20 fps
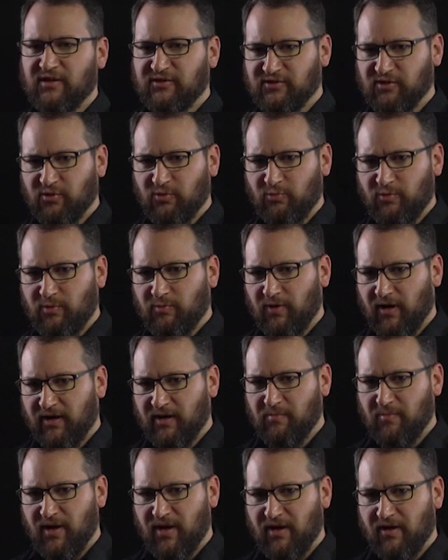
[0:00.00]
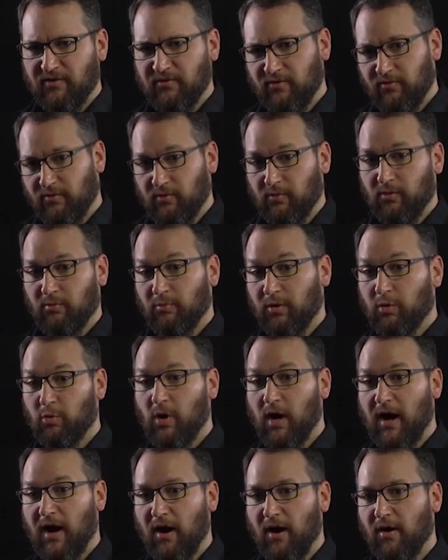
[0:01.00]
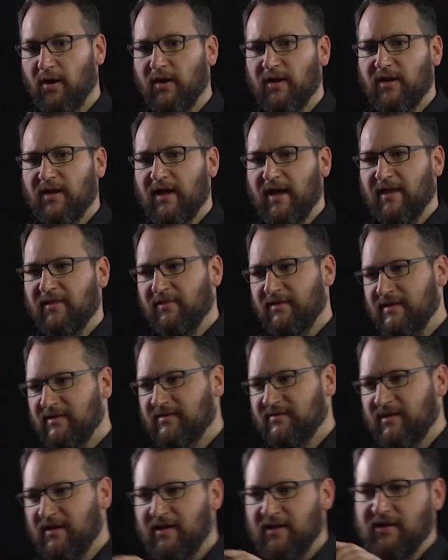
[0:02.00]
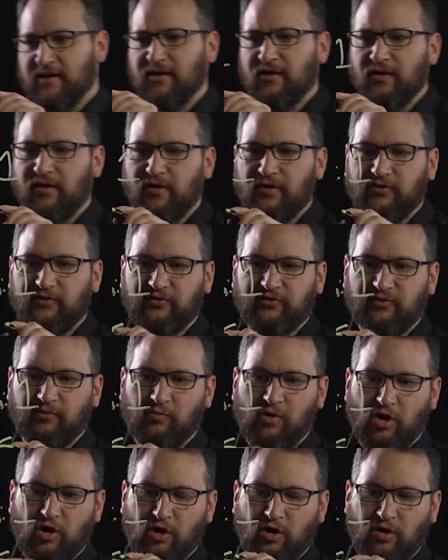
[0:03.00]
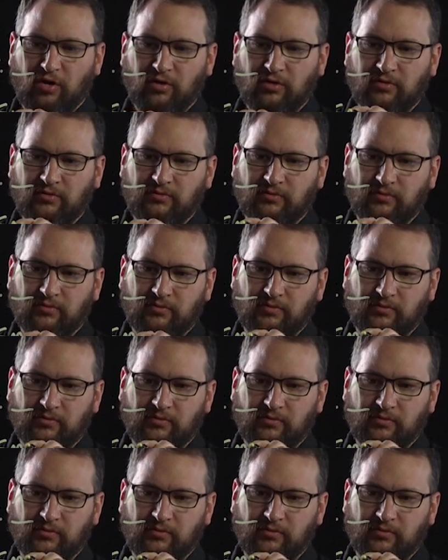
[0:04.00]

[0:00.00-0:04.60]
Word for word: So we recommend or require at least a small